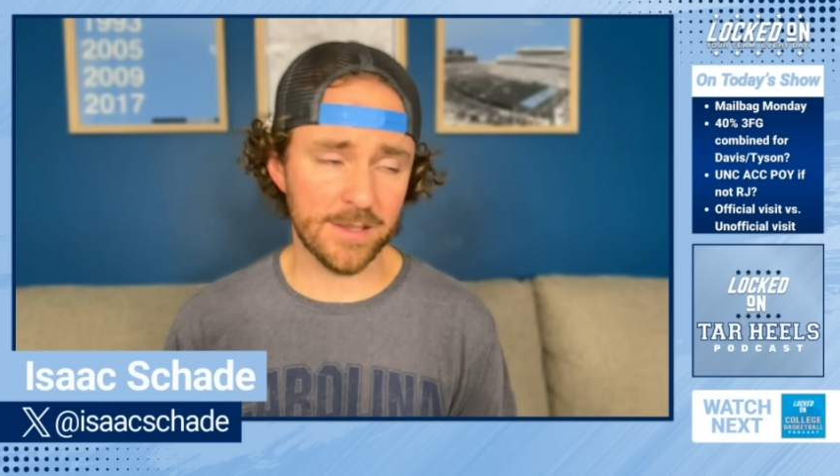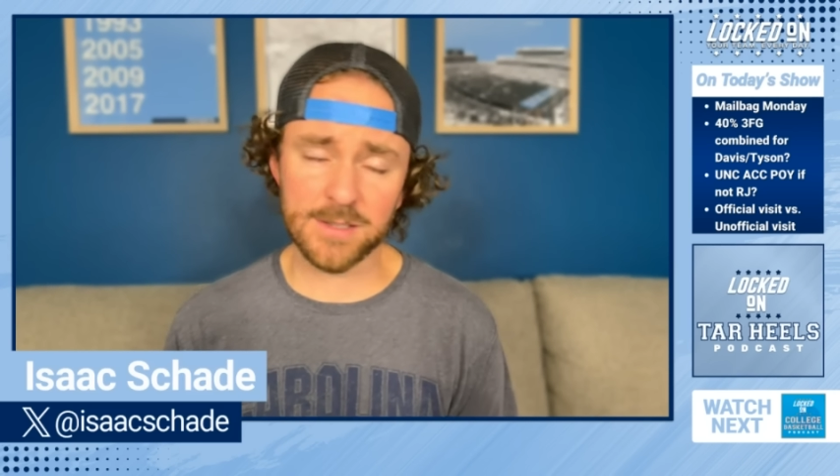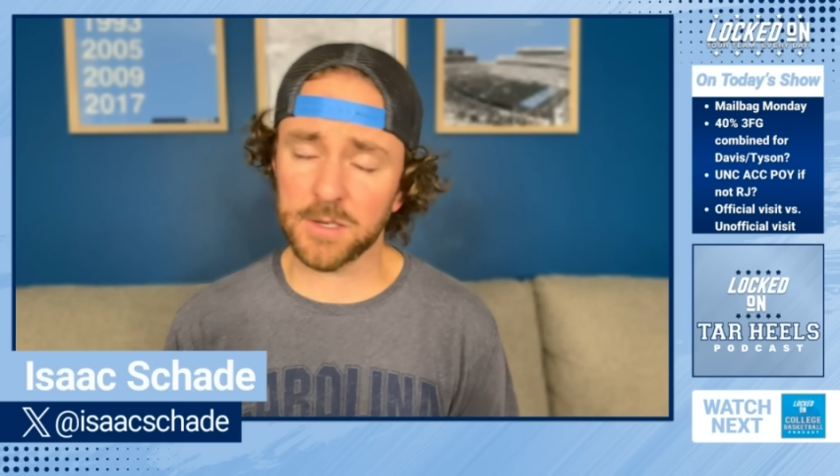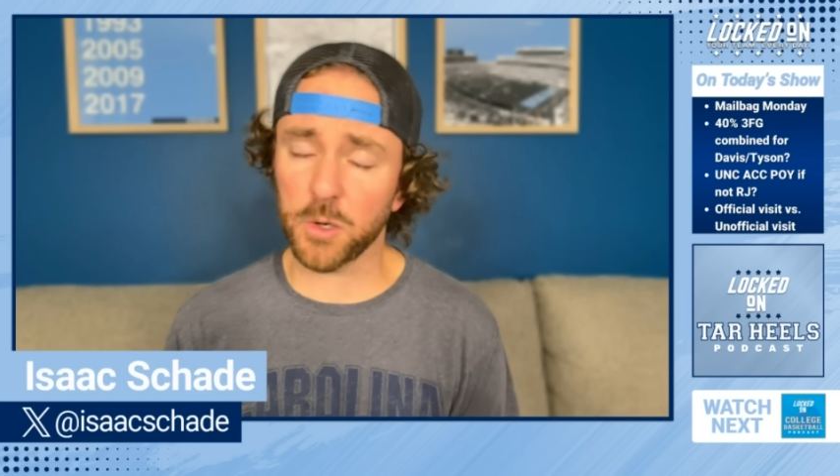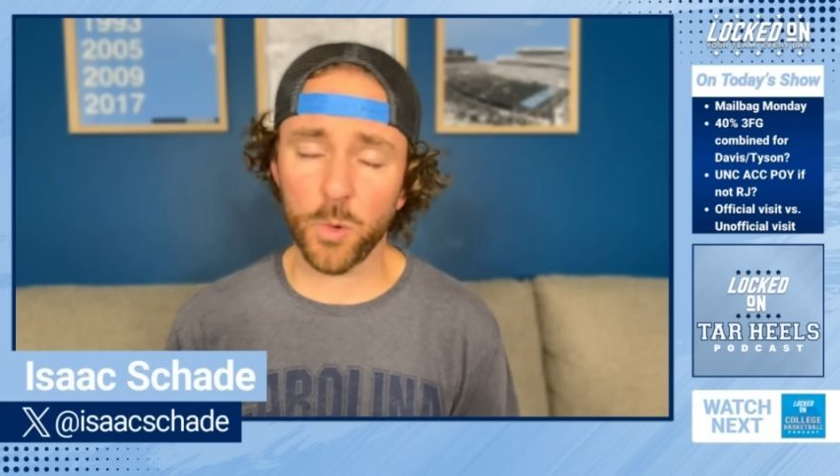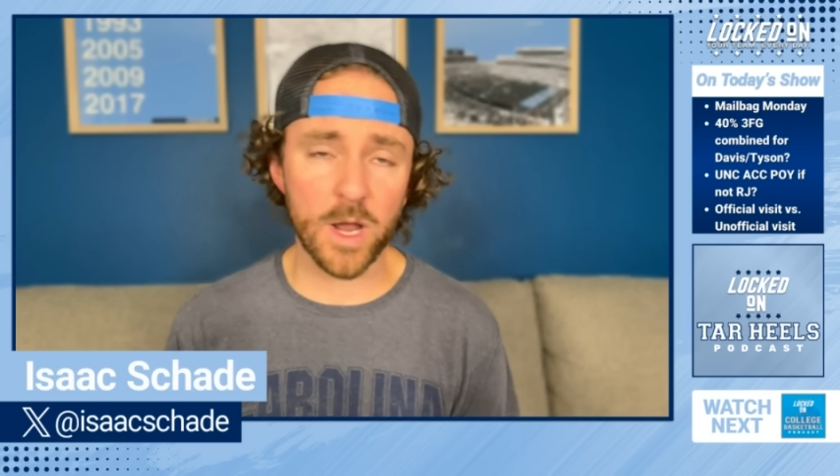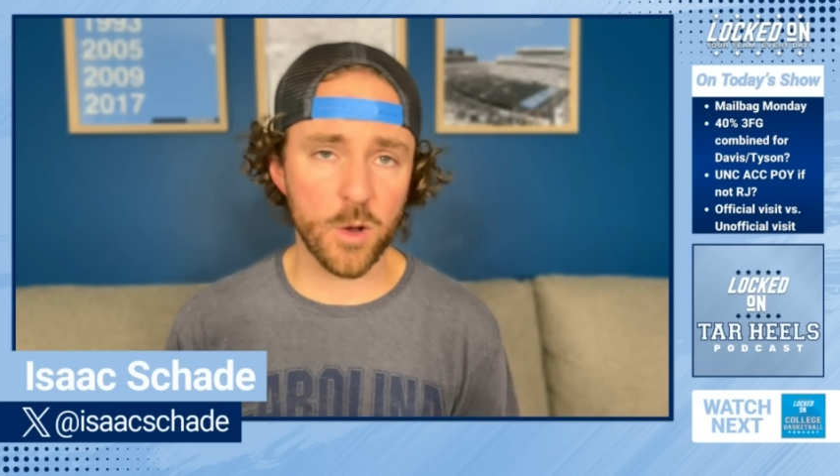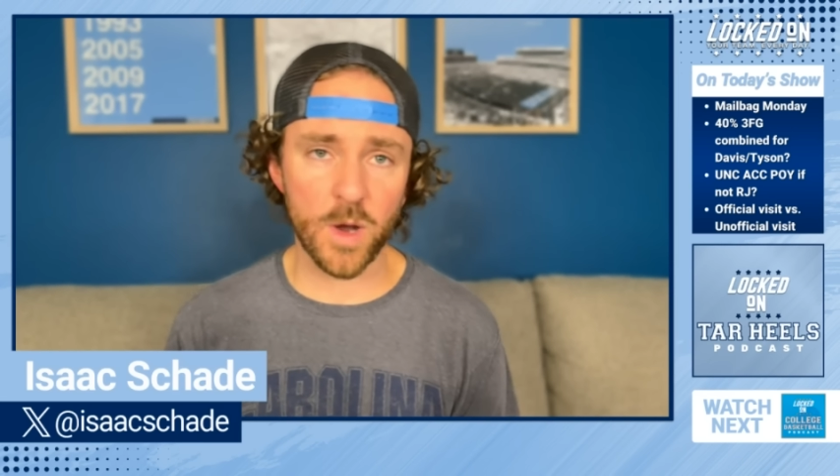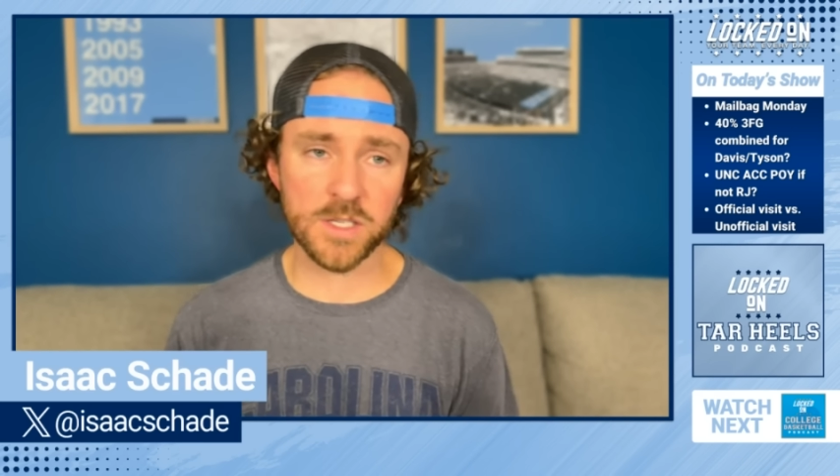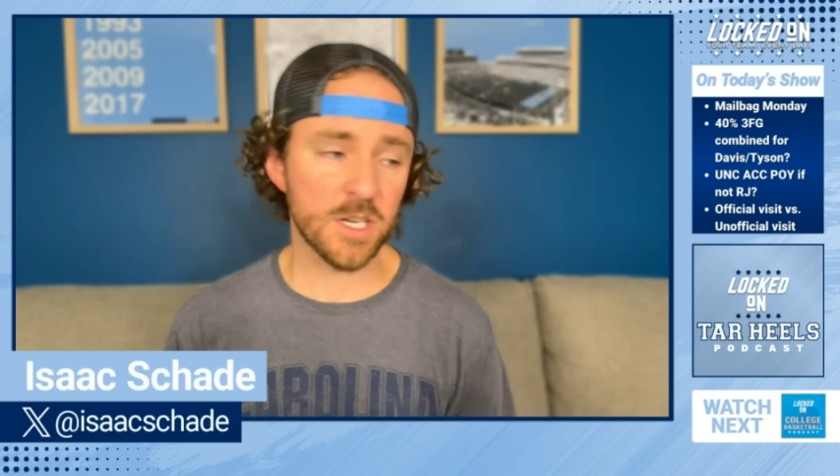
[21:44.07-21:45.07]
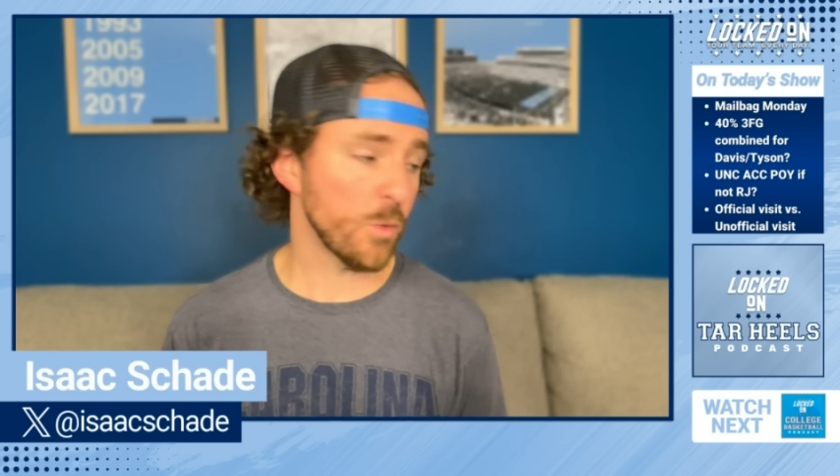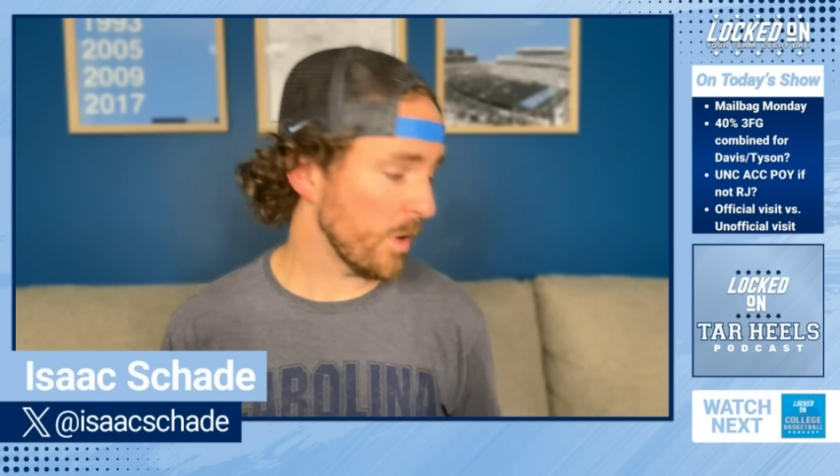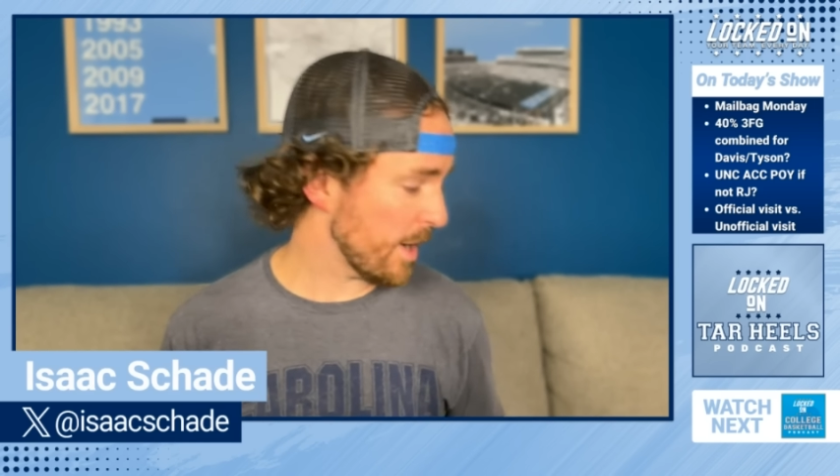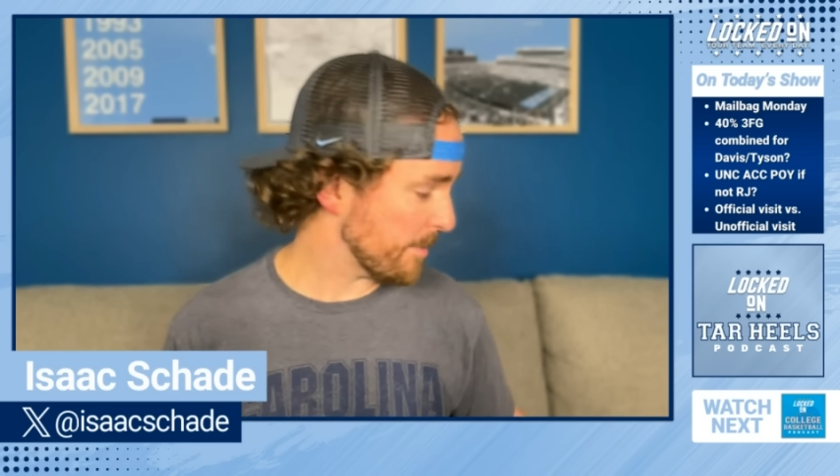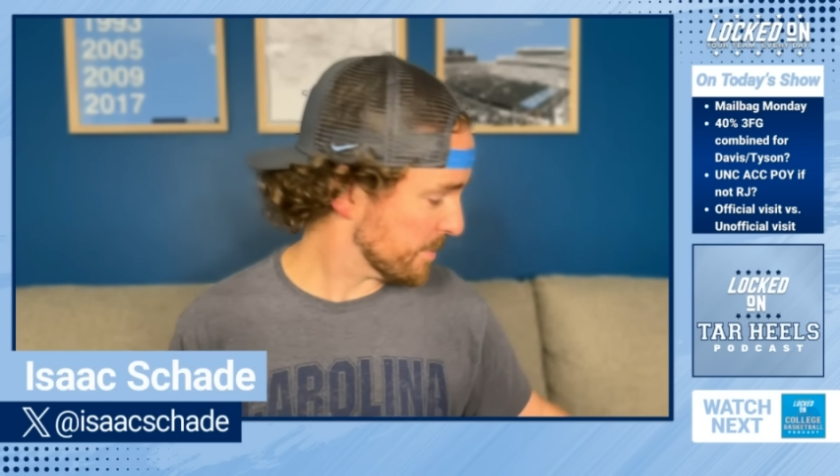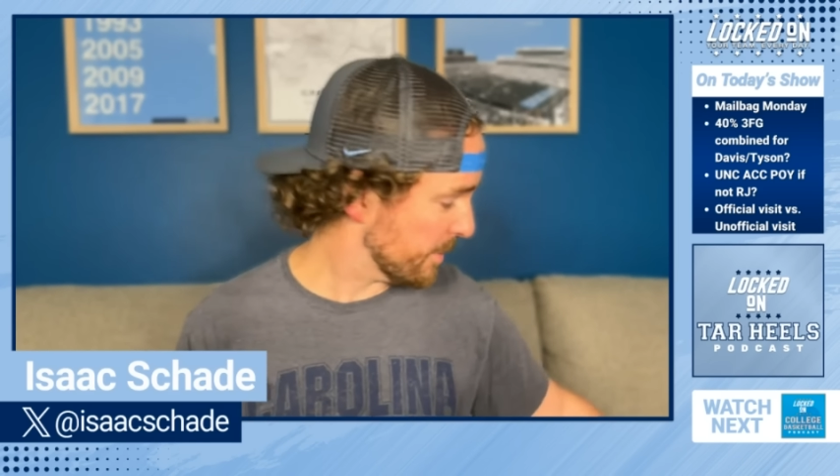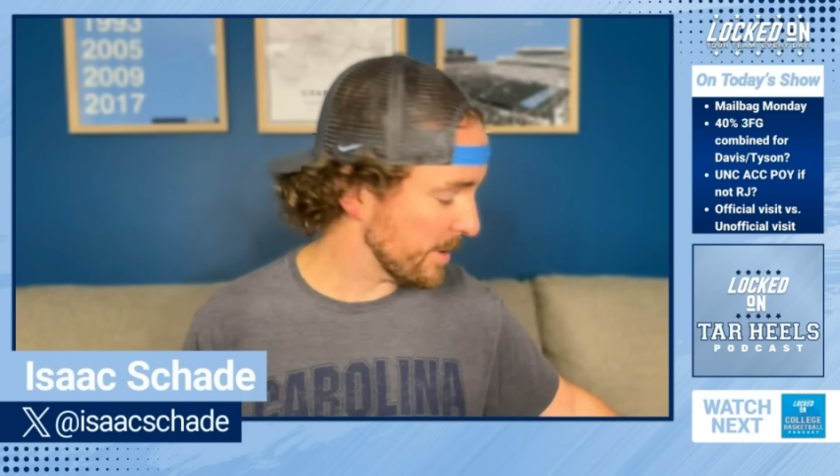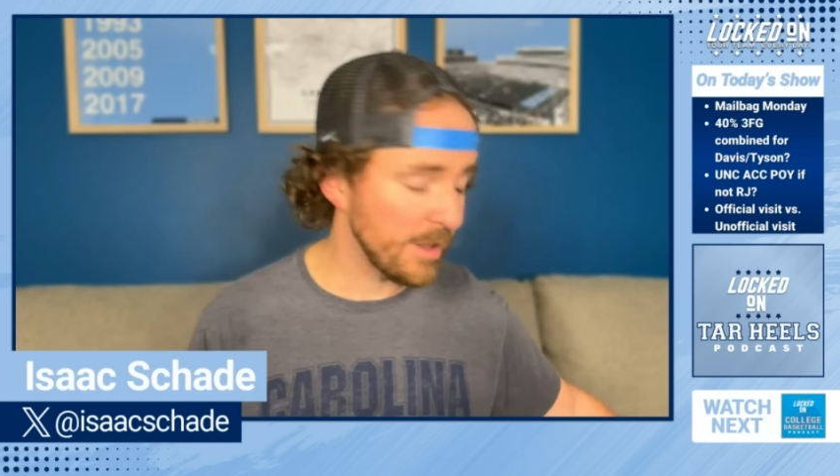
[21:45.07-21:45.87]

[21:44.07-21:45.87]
This is a great question, and one I'm sure that